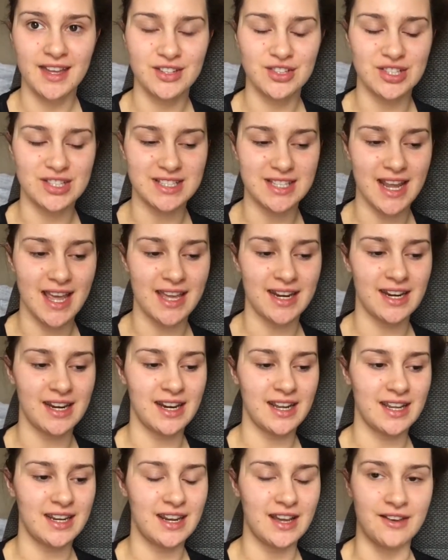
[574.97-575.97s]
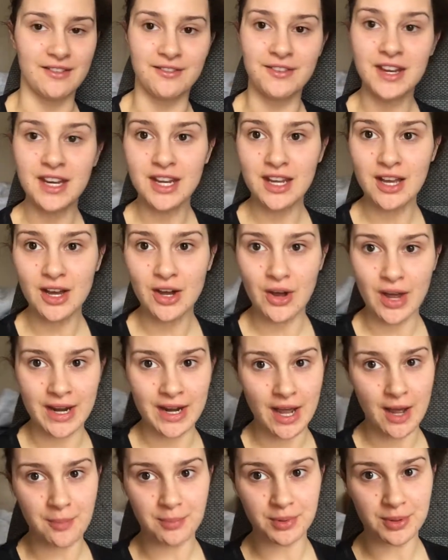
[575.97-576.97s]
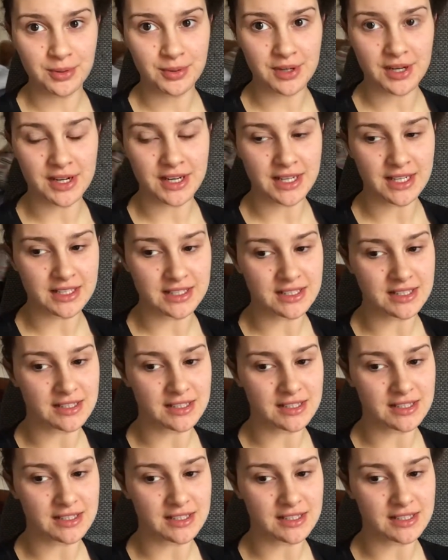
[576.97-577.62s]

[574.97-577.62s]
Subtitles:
Just edited a video and uploaded it,